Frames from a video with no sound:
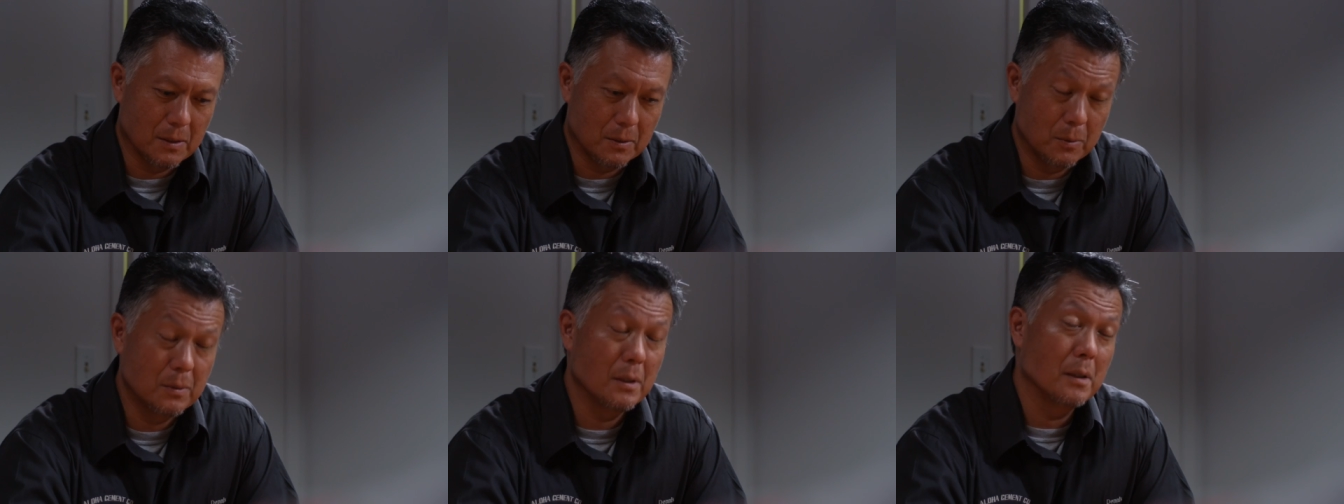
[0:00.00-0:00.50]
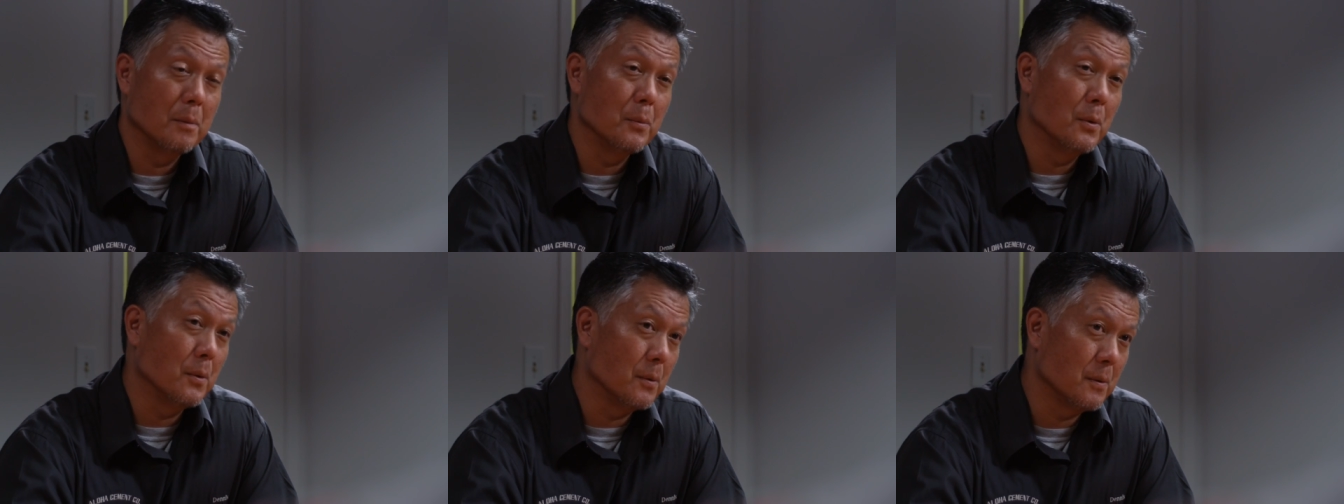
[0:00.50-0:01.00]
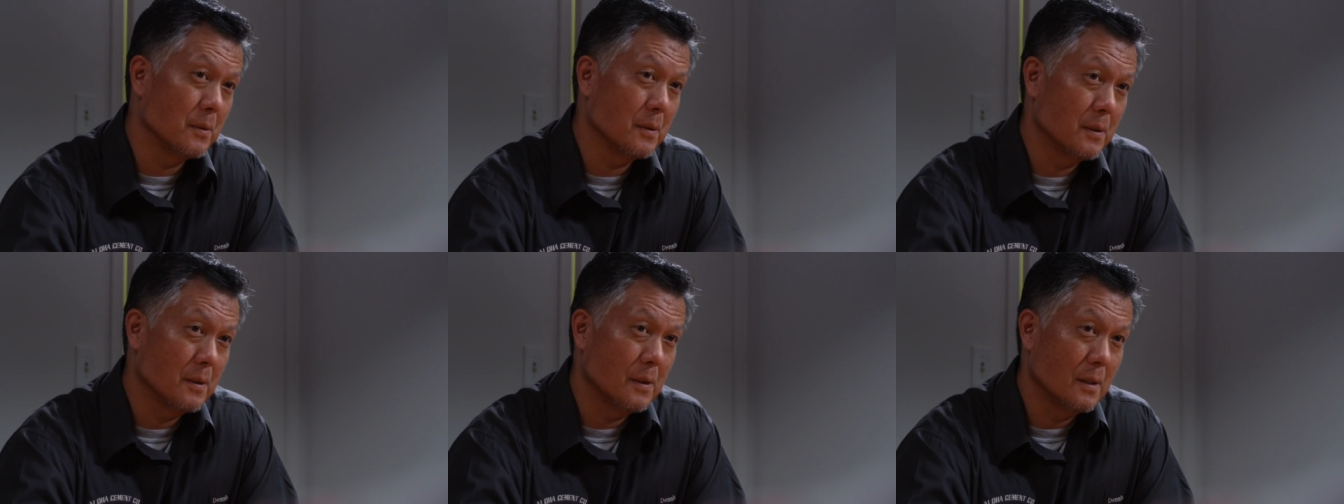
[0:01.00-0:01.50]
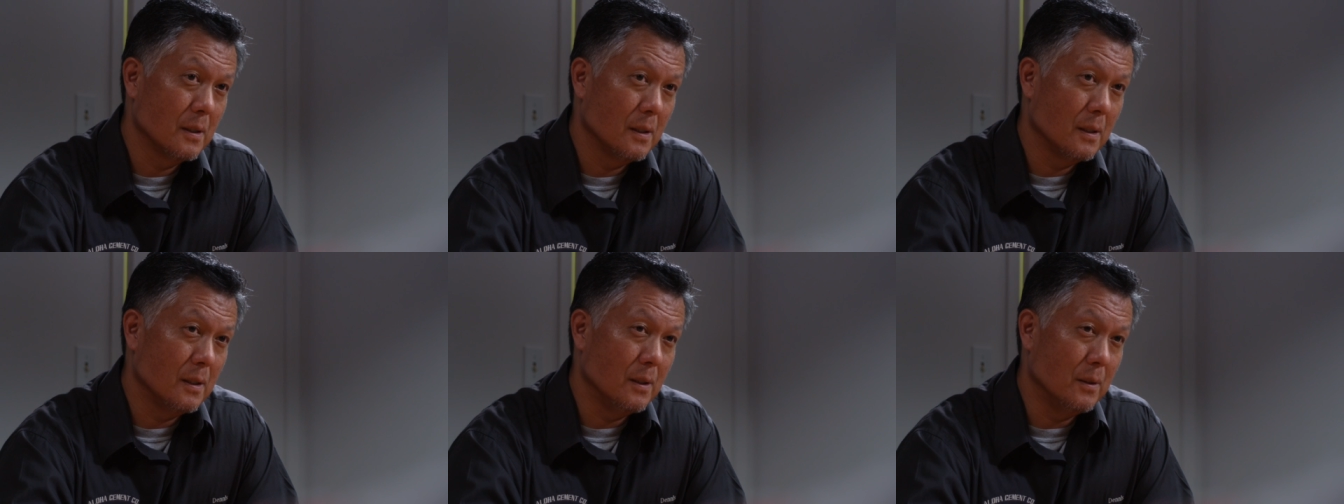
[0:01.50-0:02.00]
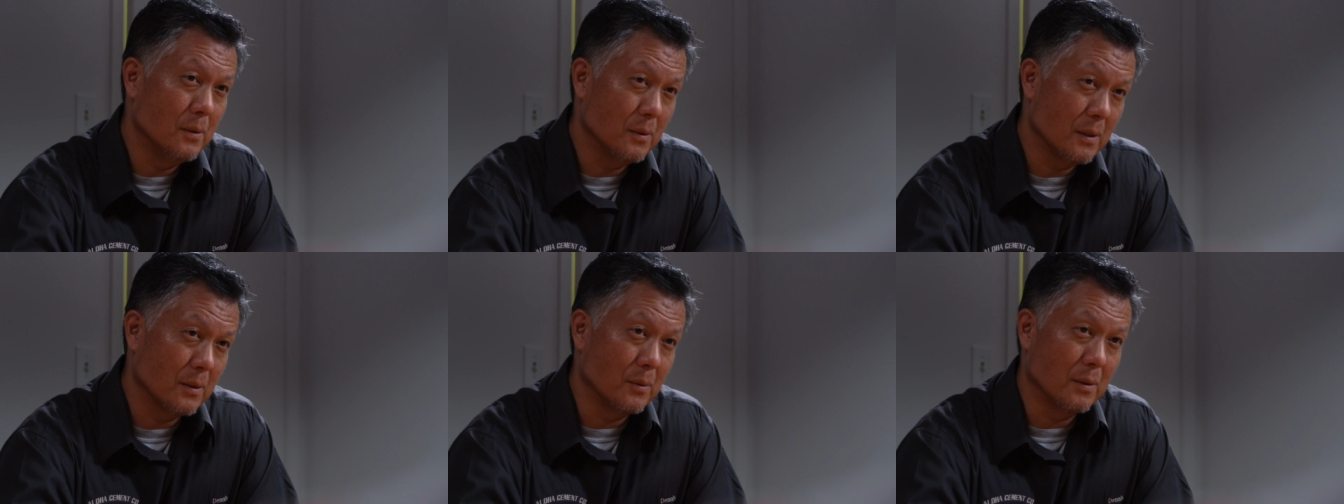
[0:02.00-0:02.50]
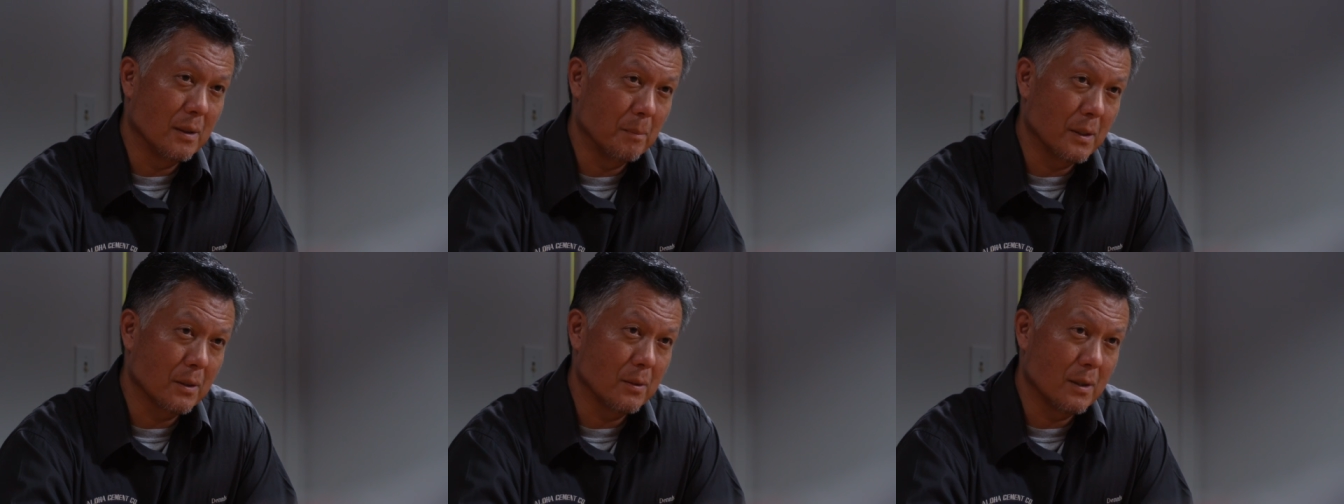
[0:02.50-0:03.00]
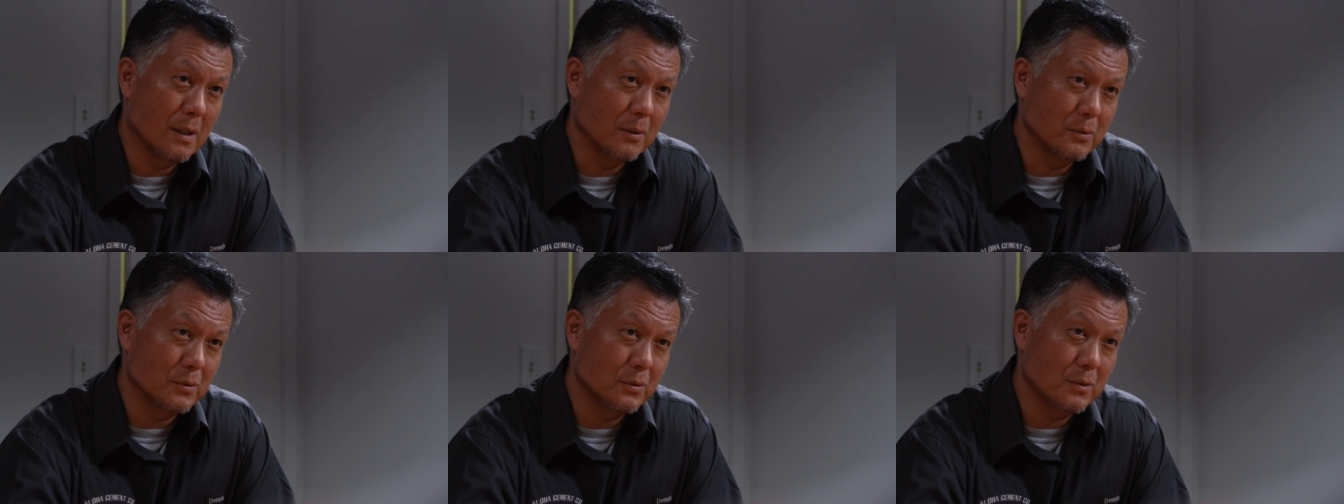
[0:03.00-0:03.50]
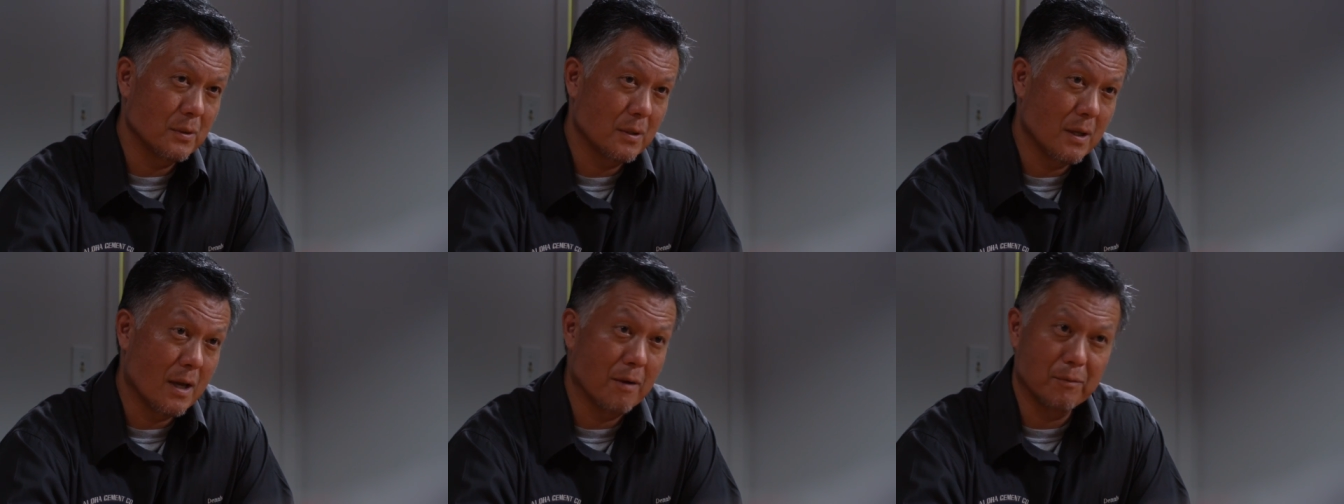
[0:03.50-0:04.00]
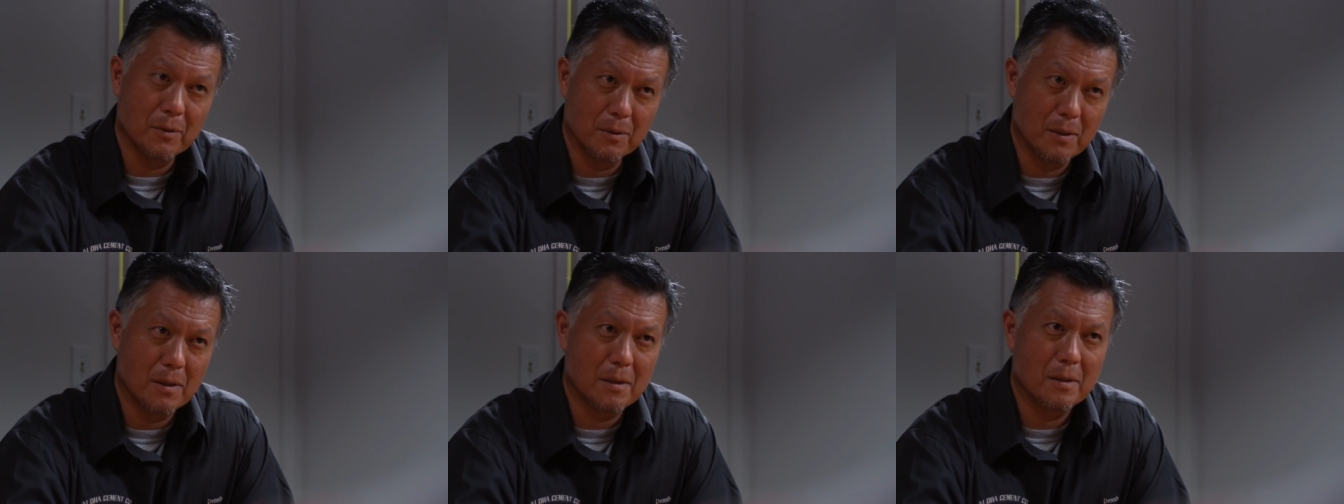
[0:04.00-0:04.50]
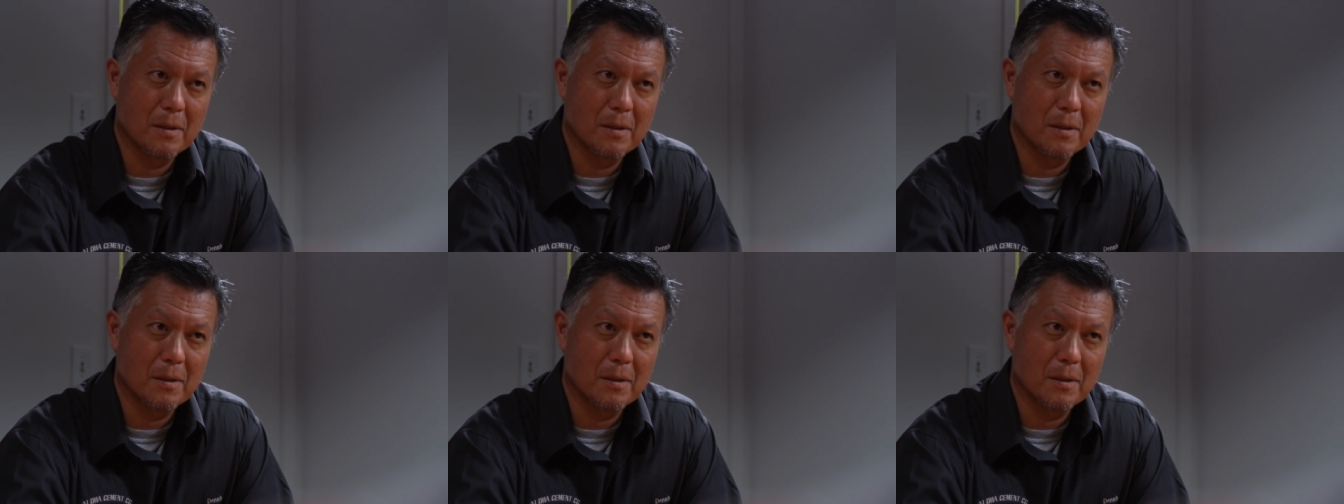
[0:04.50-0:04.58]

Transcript: uh, you tell them no, you know they're gonna come back your house after dark,